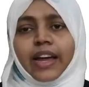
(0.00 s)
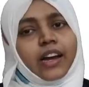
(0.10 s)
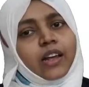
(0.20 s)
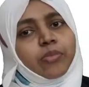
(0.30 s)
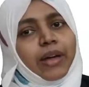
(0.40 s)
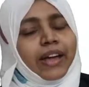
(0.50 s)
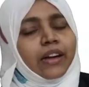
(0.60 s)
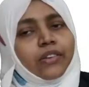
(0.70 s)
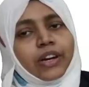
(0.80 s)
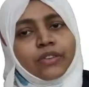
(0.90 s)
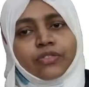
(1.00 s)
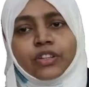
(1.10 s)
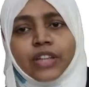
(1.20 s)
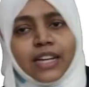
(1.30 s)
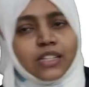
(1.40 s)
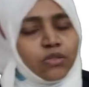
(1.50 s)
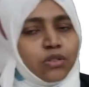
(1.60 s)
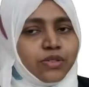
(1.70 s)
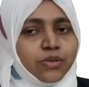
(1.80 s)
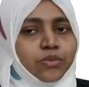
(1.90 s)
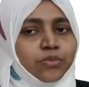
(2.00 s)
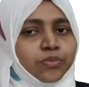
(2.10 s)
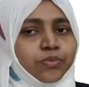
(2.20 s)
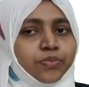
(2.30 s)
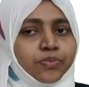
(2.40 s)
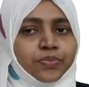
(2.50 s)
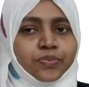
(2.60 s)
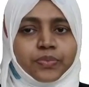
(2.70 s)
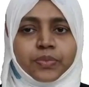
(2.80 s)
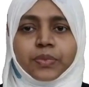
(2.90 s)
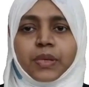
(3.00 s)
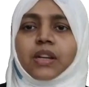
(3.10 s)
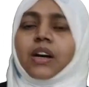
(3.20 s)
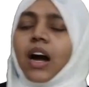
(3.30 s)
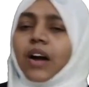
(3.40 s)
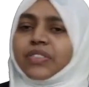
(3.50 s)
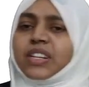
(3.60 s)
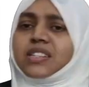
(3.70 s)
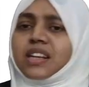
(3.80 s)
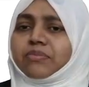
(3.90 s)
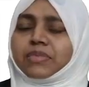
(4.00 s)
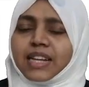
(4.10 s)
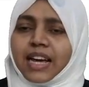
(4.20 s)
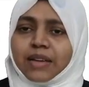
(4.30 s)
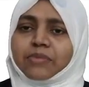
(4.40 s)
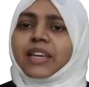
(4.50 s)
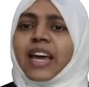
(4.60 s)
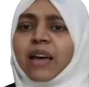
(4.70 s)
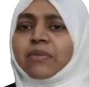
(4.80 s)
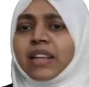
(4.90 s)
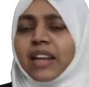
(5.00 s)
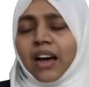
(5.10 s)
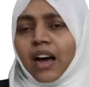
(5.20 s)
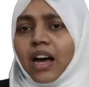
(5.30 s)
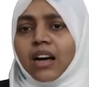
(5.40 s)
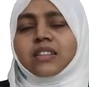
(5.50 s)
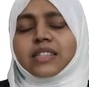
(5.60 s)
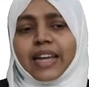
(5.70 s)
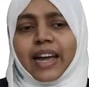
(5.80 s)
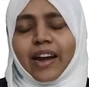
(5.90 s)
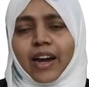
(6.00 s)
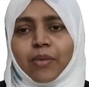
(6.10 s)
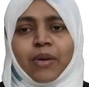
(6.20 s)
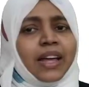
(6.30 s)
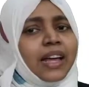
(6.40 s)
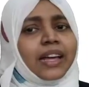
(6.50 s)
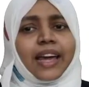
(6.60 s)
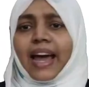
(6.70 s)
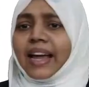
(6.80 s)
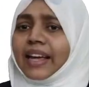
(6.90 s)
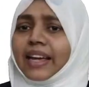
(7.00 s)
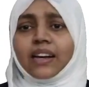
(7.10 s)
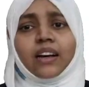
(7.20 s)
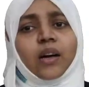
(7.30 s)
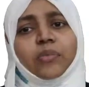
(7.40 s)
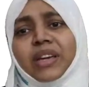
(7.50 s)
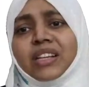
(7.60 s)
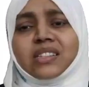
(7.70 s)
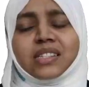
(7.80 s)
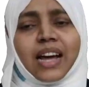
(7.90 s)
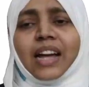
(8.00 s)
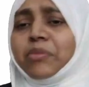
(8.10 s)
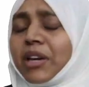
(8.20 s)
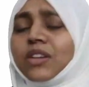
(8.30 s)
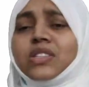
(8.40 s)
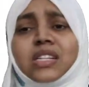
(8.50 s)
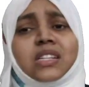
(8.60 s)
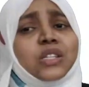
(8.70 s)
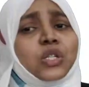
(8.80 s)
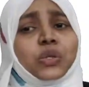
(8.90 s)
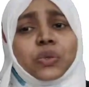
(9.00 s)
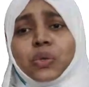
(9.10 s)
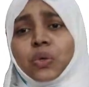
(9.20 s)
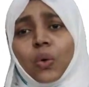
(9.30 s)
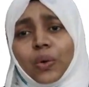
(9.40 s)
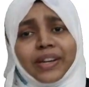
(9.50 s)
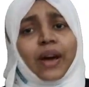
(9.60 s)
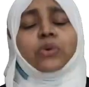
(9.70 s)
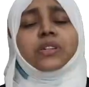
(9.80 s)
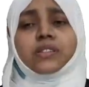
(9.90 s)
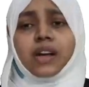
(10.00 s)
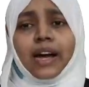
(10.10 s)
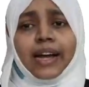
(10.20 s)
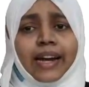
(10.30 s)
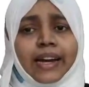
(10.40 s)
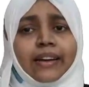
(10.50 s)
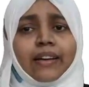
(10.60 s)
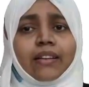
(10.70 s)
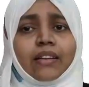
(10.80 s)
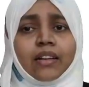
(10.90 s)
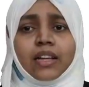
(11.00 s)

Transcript: Arab agreed for that also. After some time, Camel asked the Arab, Can I come inside because it is too cold outside?